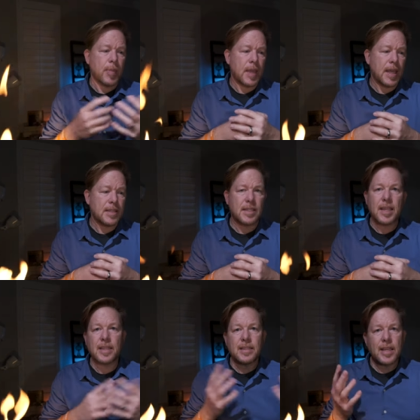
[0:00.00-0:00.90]

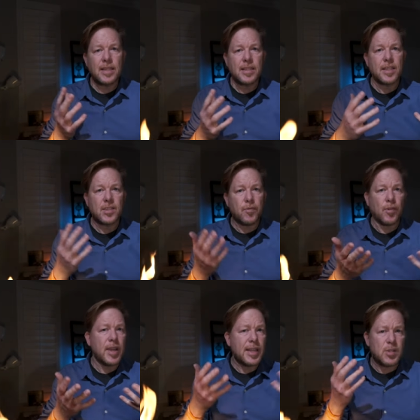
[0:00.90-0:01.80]
it's easy, it's
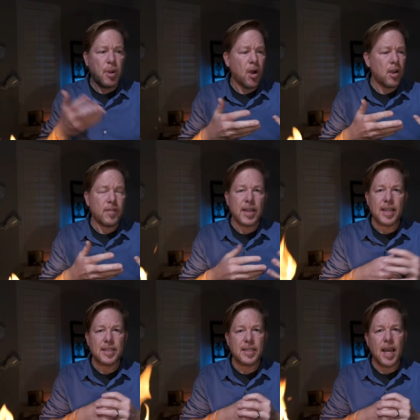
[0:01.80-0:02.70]
free, it's part of it.
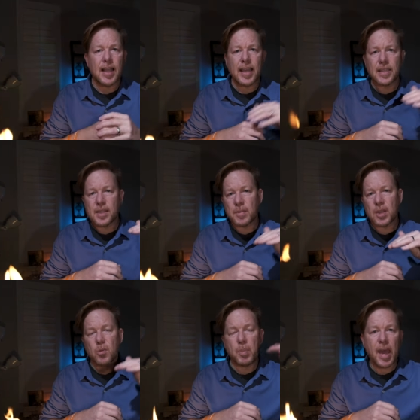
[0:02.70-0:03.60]
It's not like
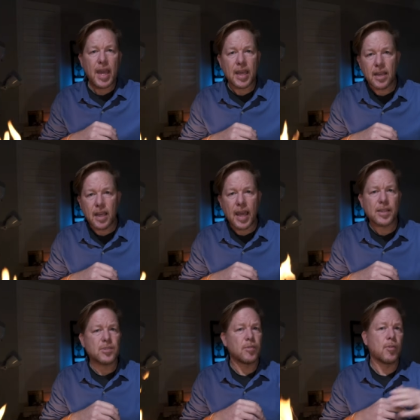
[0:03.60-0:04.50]
something you paid
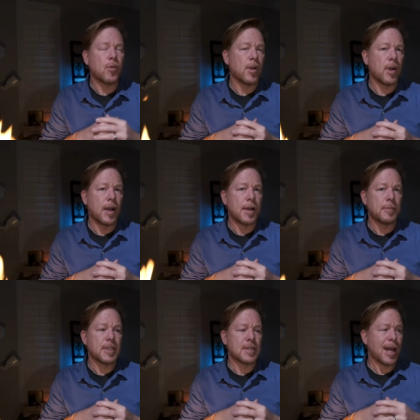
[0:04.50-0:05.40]
extra for.
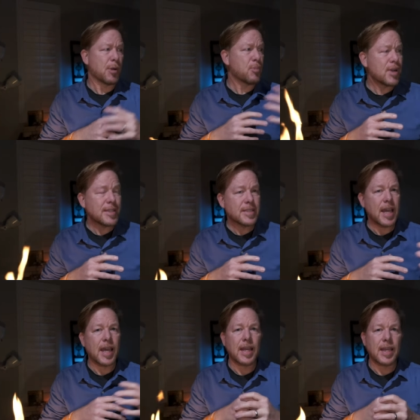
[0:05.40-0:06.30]
It's not a
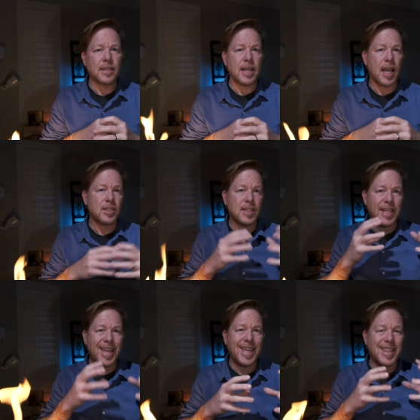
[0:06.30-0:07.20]
preset, it's
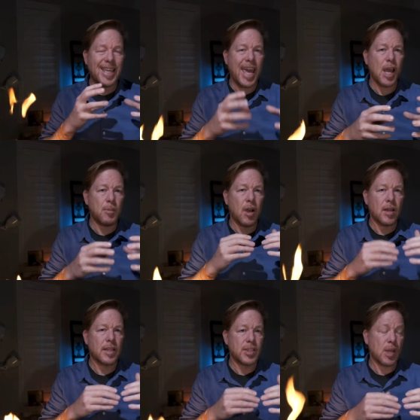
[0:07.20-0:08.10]
actually in the camera
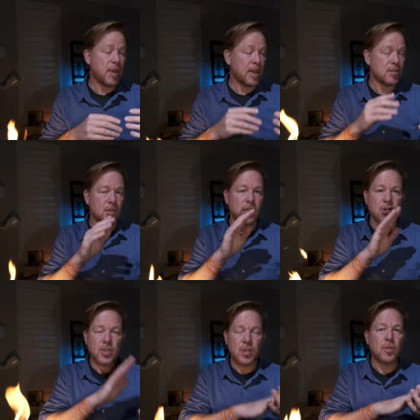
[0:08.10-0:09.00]
on the JPEG. So you
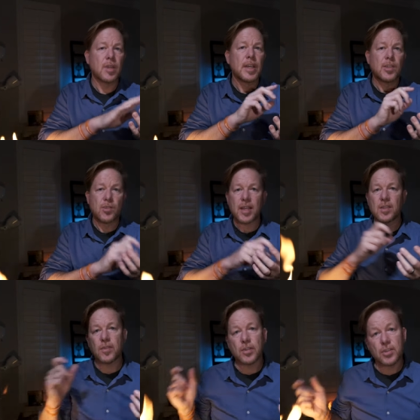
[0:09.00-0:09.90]
can shoot,
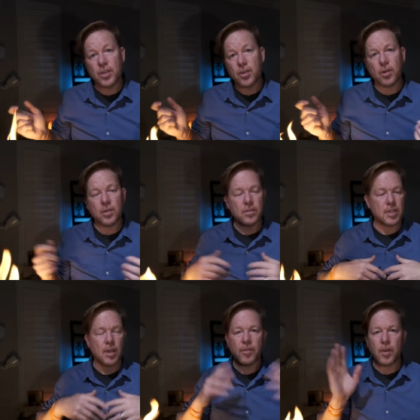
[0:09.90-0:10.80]
transfer it to your
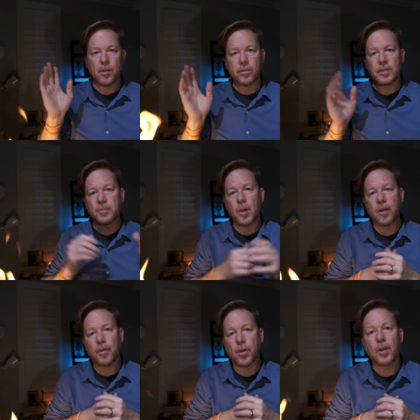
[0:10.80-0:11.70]
cell phone,
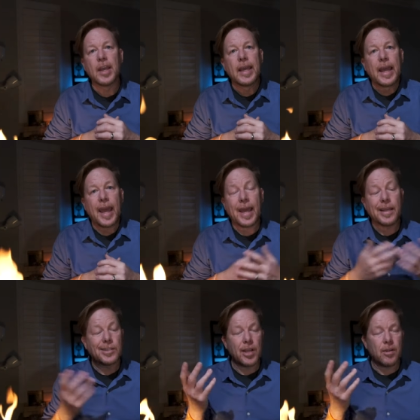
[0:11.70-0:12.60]
smartphone,
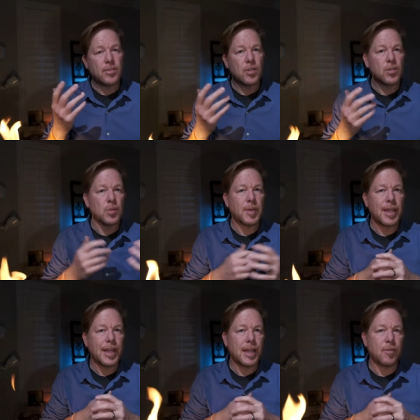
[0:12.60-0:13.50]
and share on social
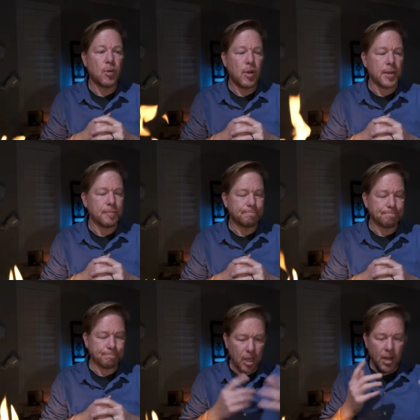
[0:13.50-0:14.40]
media if you want.
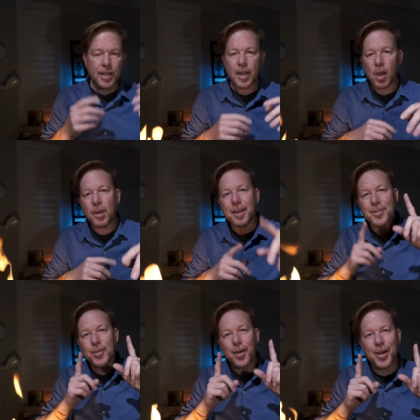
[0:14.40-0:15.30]
All right, I'll probably
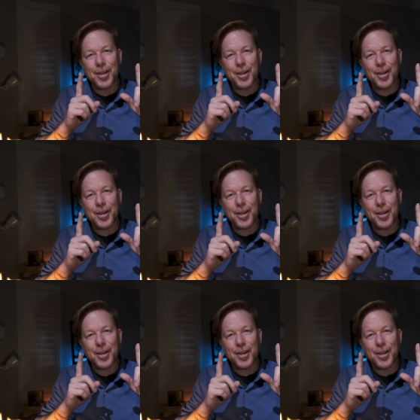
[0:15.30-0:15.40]
do a